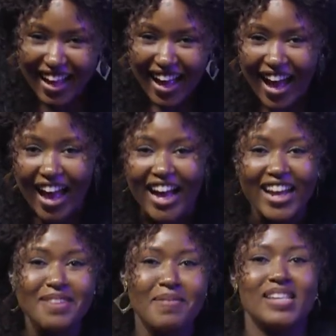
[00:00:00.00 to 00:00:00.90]
I can
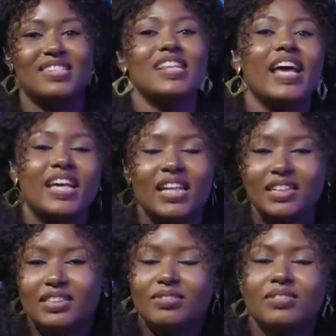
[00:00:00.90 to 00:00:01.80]
imagine like go,
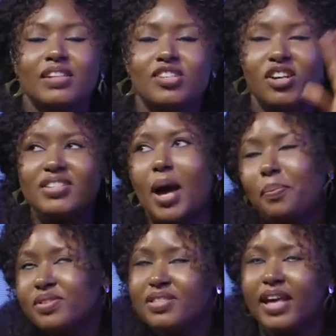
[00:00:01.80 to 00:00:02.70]
think, go, it just
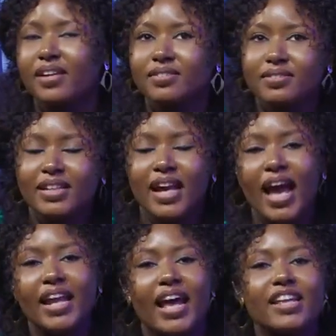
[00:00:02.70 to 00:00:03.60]
happens like.
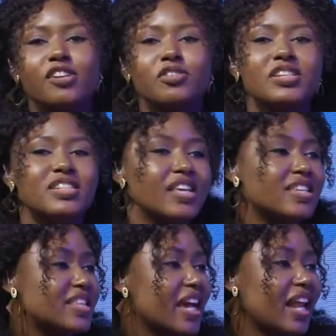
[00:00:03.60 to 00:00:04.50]
And, and you know these
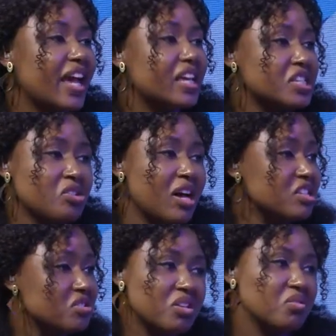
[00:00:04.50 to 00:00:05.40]
things take like it's not
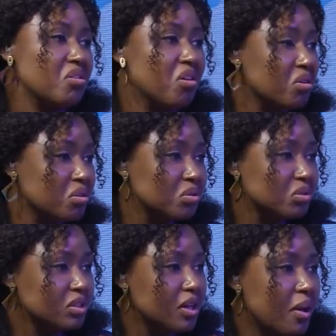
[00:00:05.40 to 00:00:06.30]
it's not so long ago.
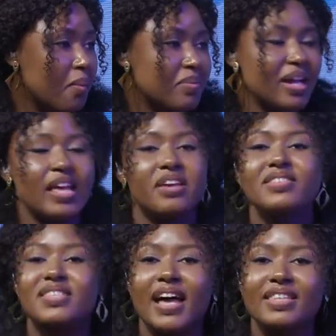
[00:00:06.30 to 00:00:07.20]
Oh. No. By the time you
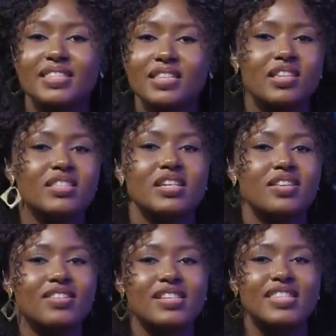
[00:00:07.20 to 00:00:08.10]
start, it doesn't it
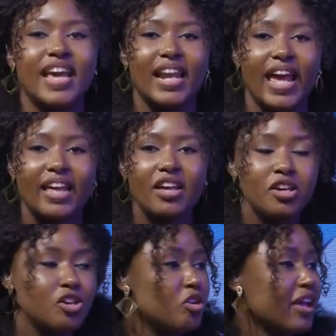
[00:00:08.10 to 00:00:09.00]
doesn't take like
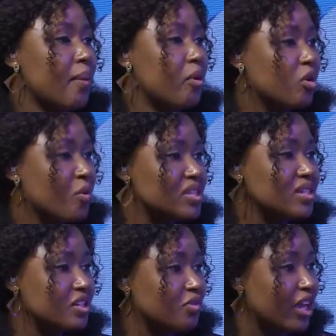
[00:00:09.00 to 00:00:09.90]
you know you can be on a waiting
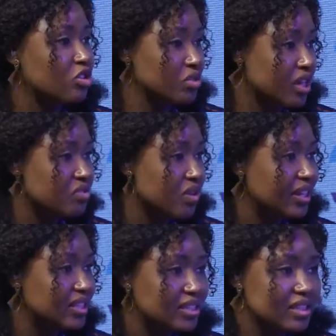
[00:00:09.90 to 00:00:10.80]
list for like two years, right?
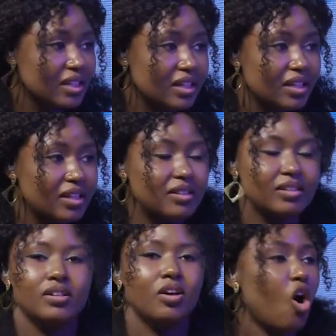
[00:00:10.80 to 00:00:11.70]
For,
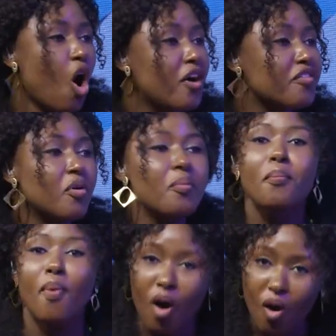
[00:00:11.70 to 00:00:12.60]
for to get or the even
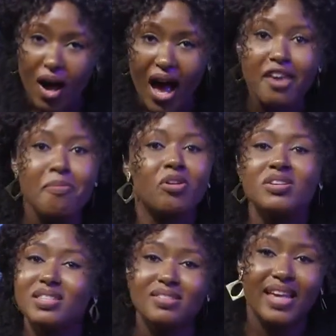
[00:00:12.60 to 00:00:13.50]
more, and you may
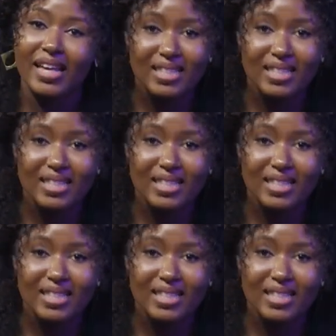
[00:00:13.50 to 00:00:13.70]
not still get it.